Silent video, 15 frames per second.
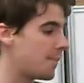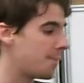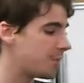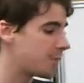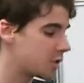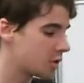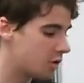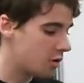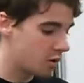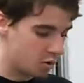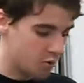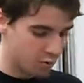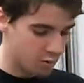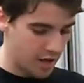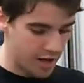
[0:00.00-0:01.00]

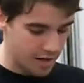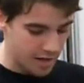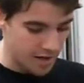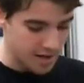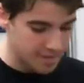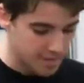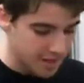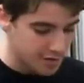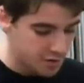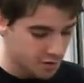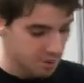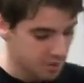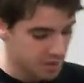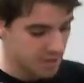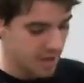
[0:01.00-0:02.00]
So like a
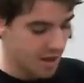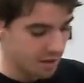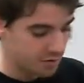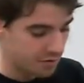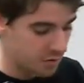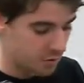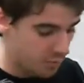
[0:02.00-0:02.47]
sensor to tell if the